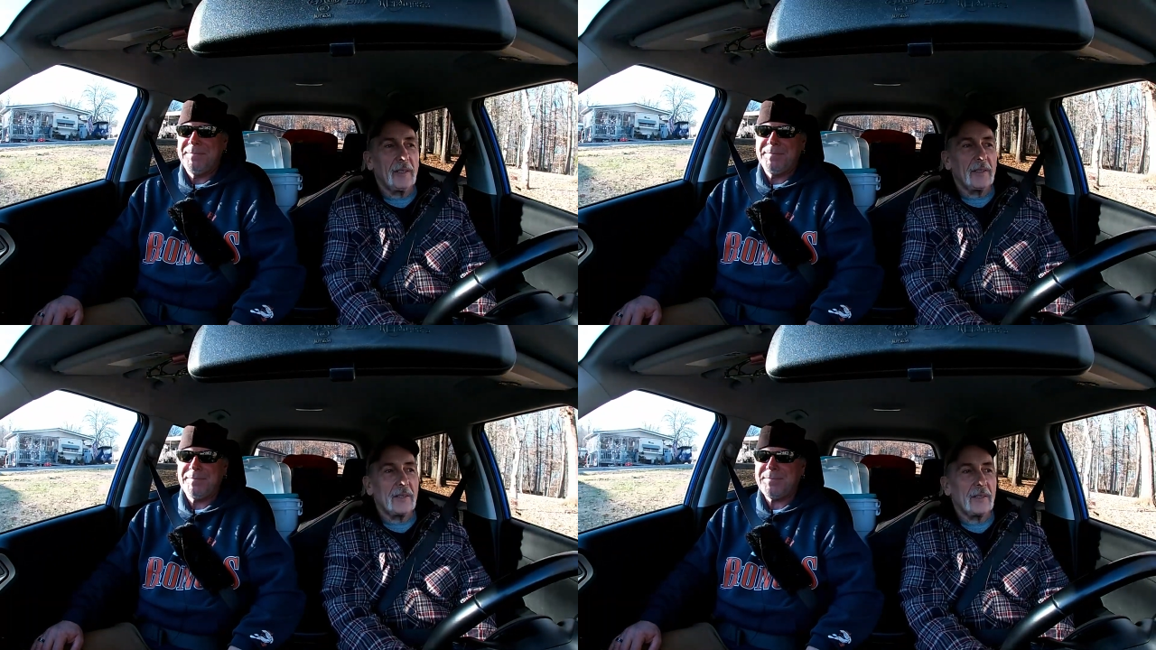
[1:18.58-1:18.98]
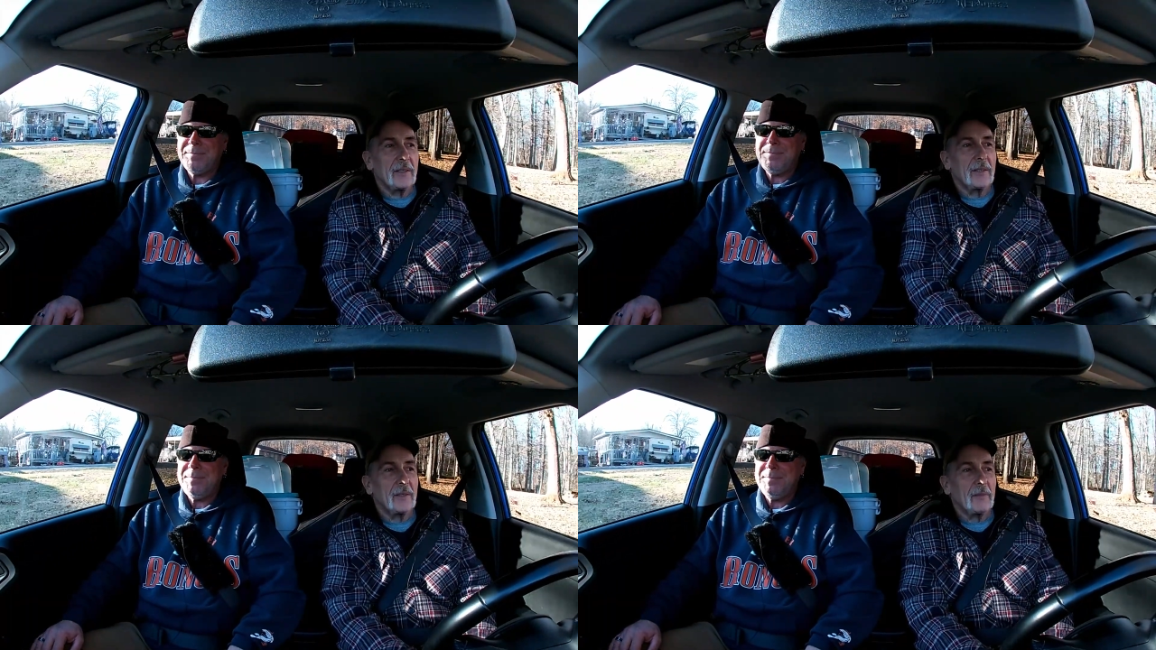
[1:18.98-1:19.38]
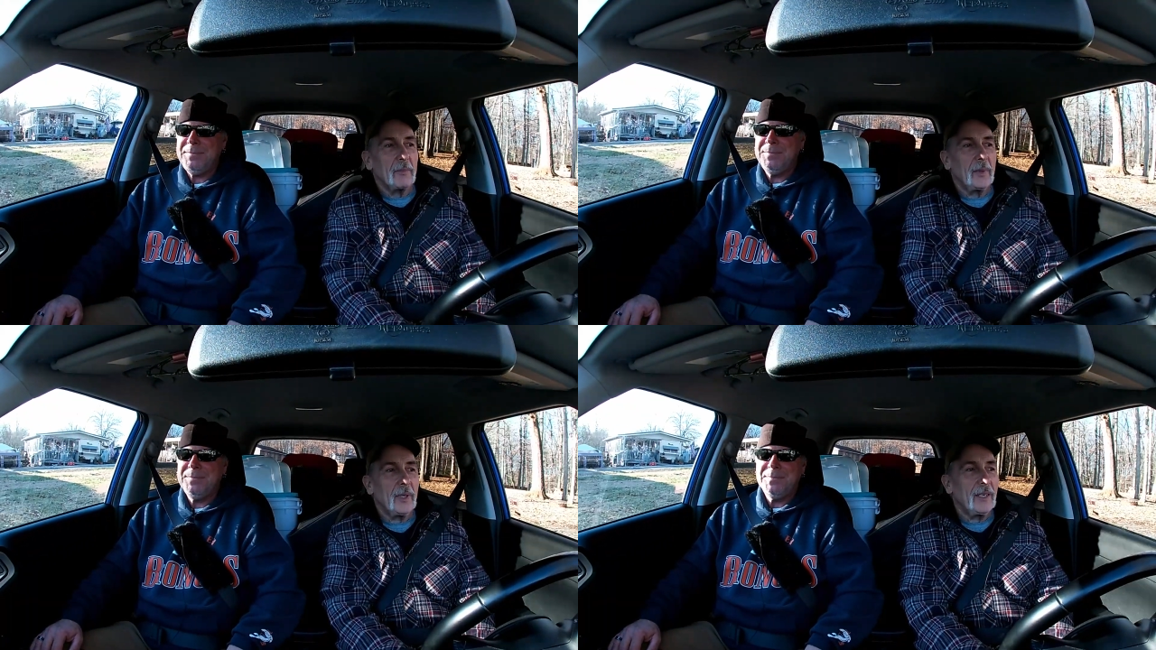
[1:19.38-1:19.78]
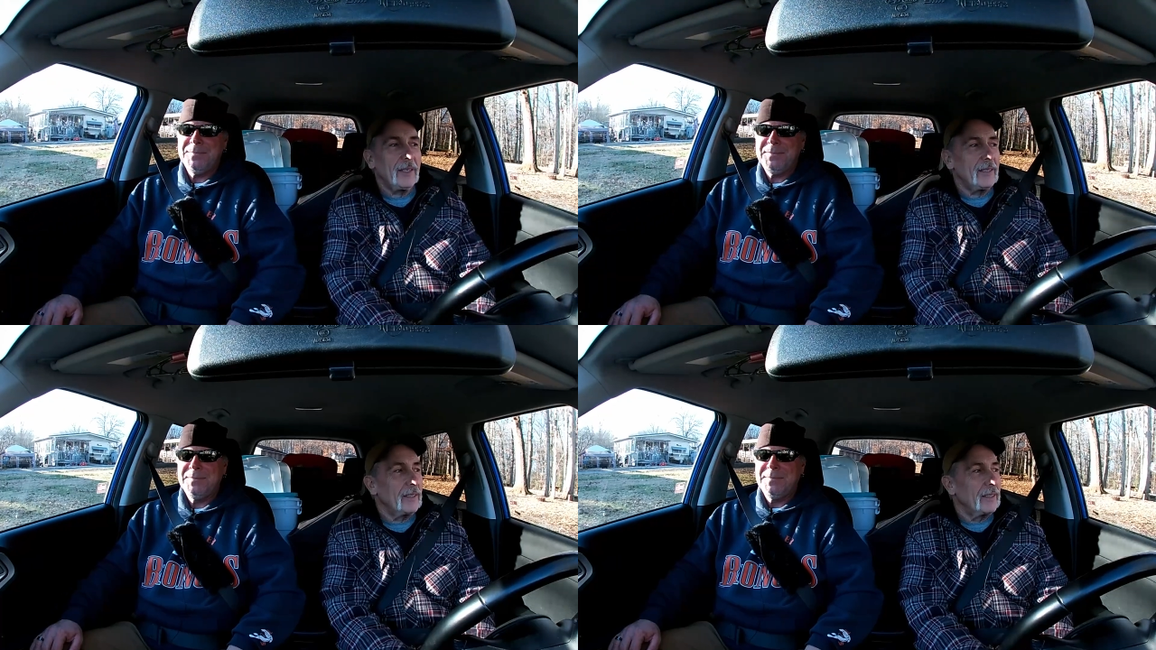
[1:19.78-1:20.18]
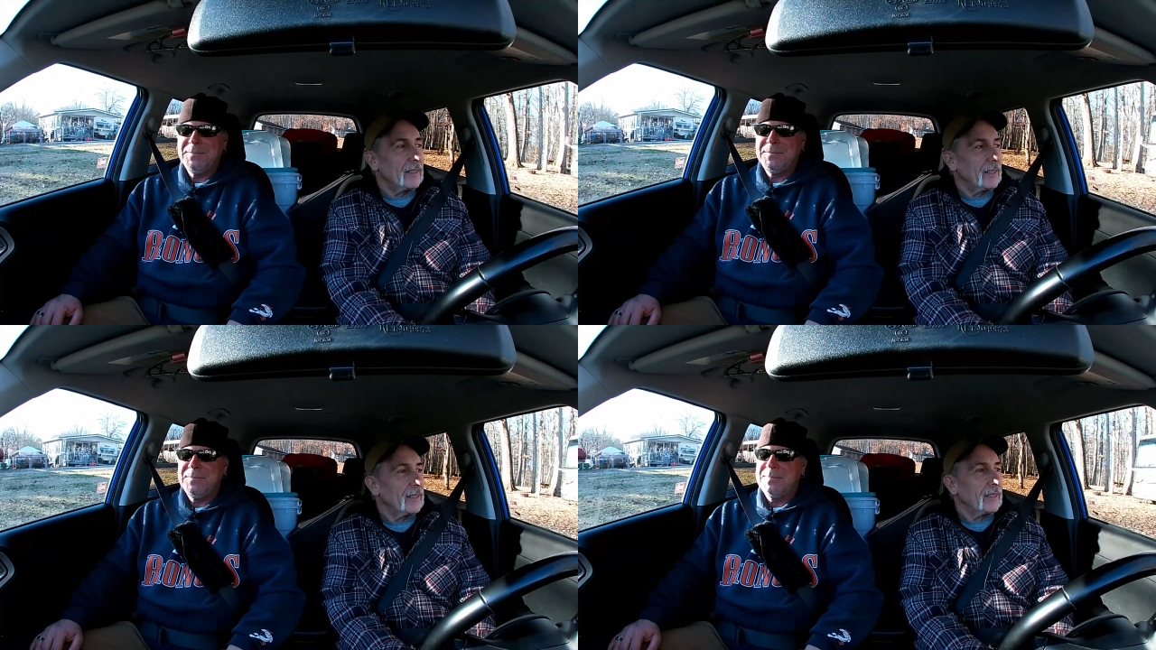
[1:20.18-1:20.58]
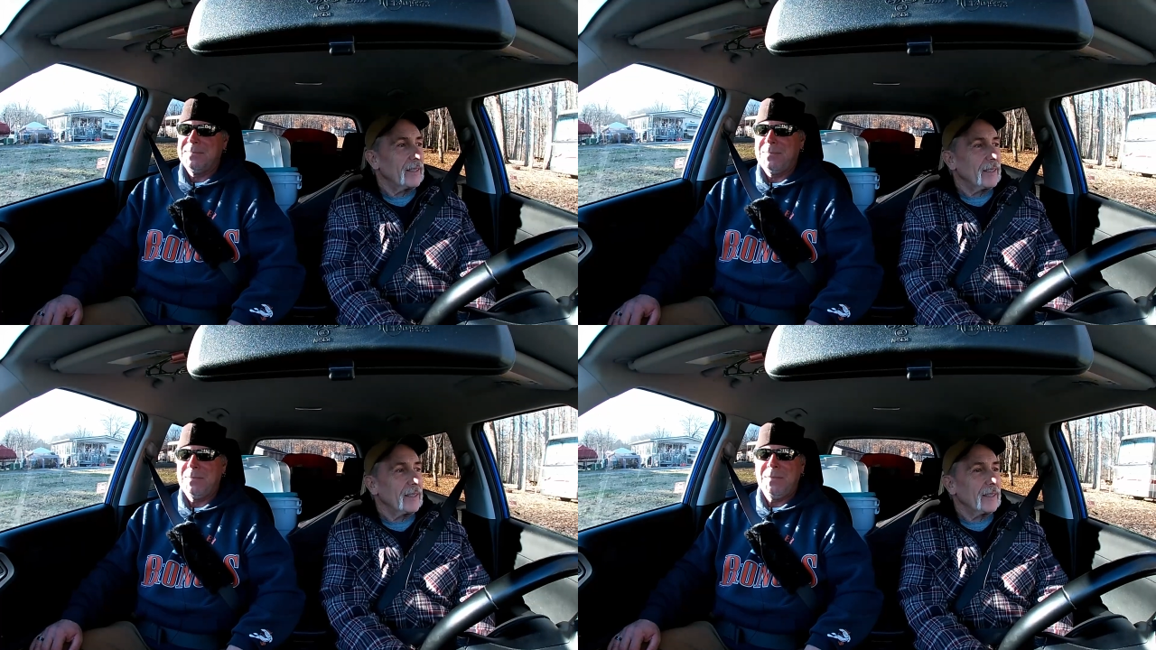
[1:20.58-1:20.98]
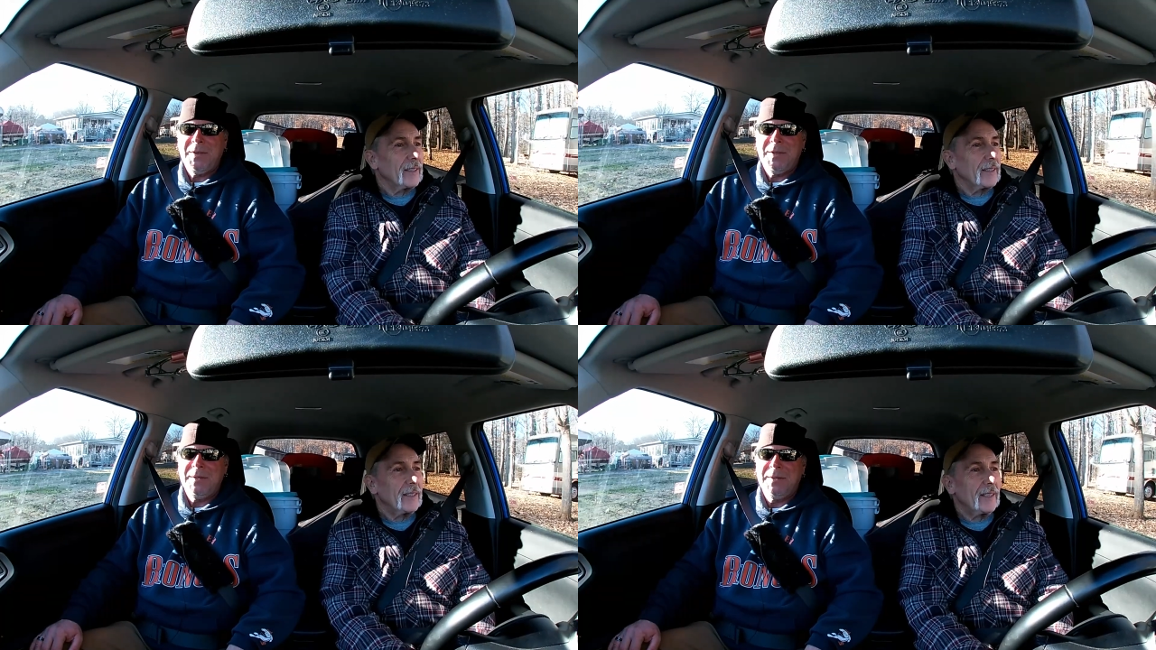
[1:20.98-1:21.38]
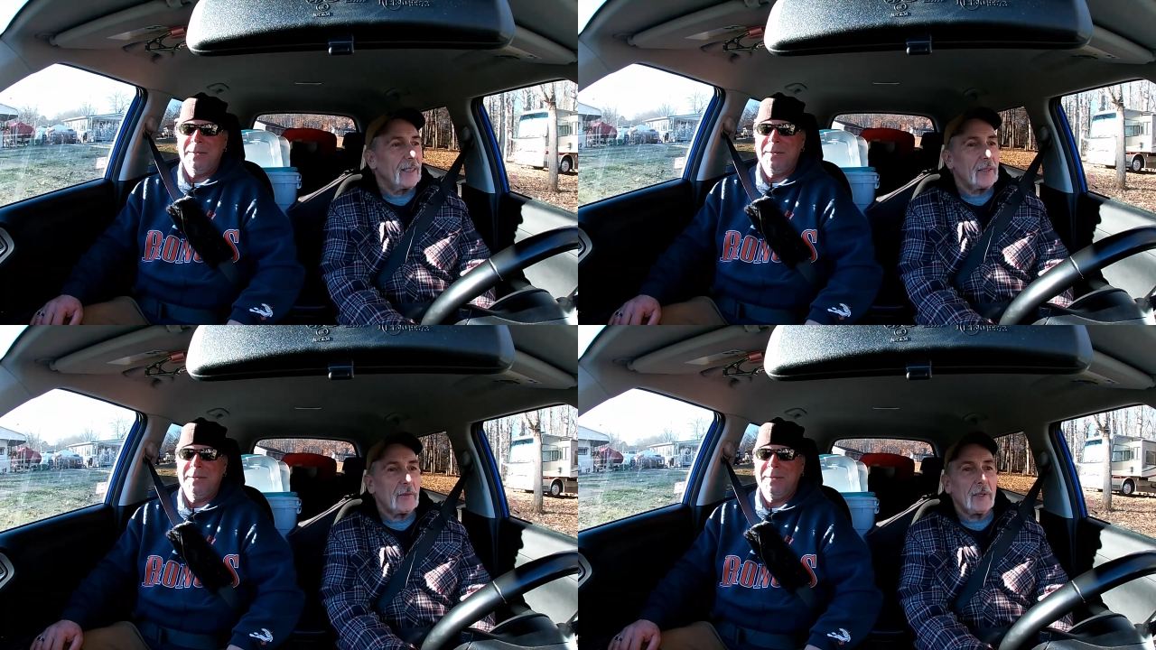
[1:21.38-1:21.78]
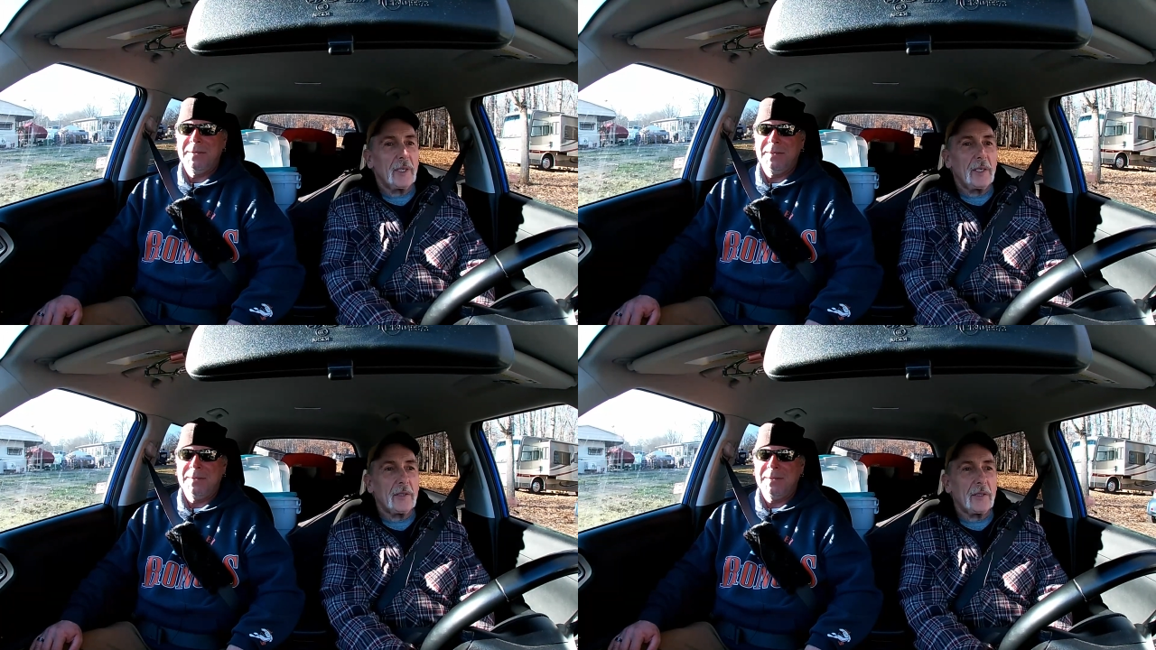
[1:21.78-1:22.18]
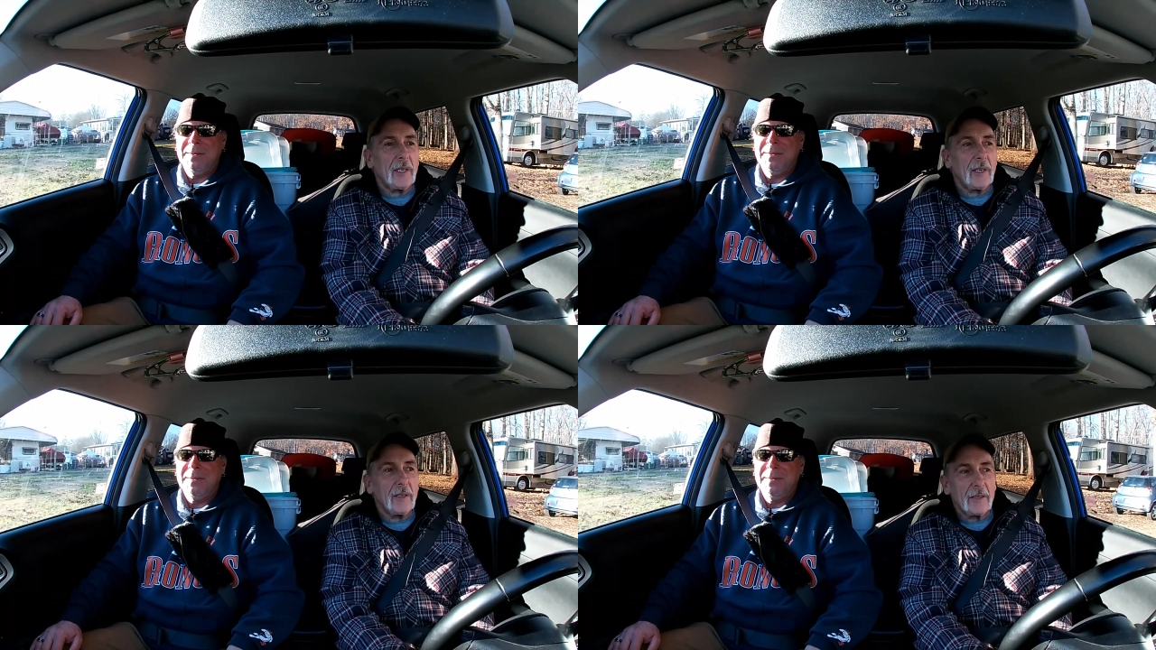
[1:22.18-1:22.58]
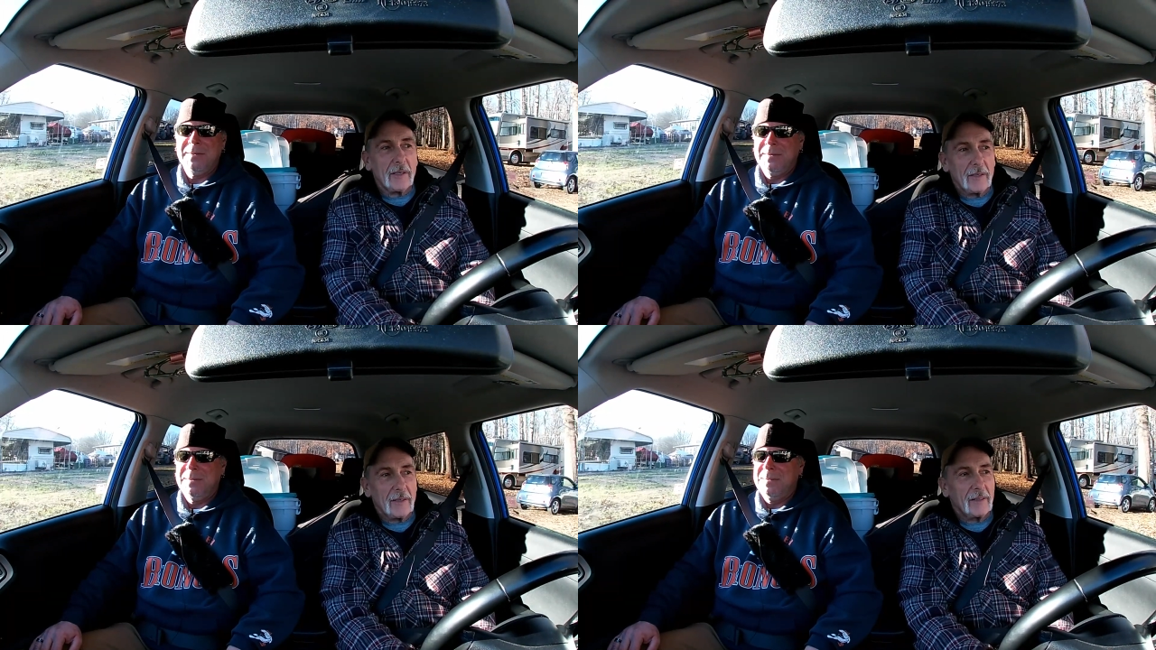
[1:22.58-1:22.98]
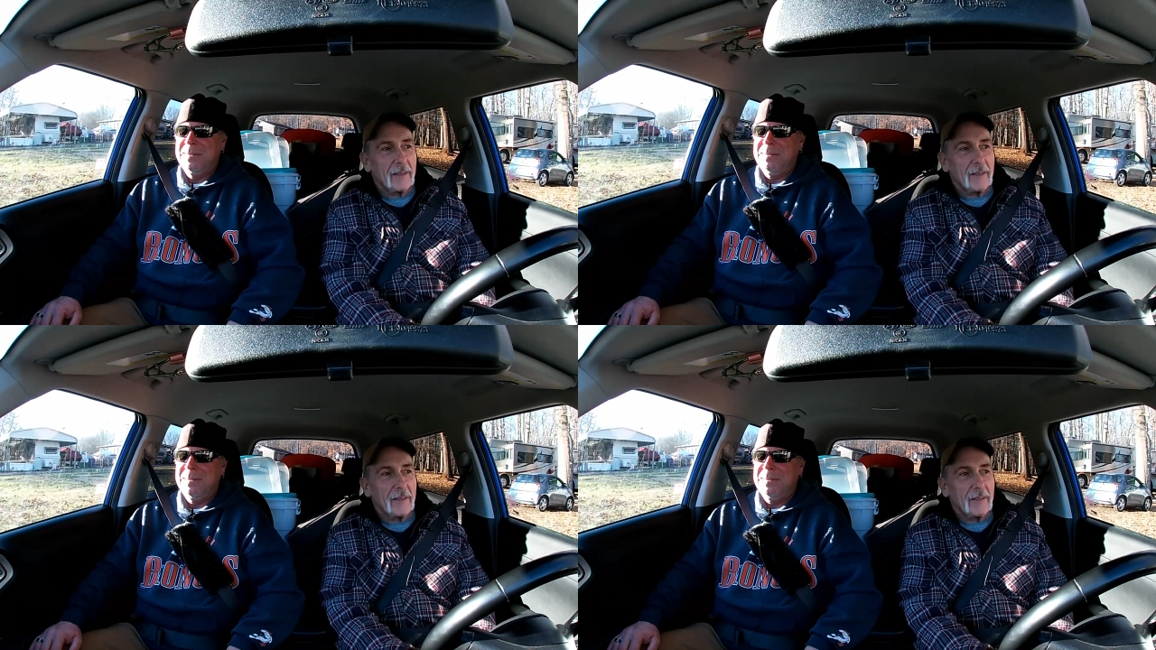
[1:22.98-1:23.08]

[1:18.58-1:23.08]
Speaker 1: this, but that's what nature does.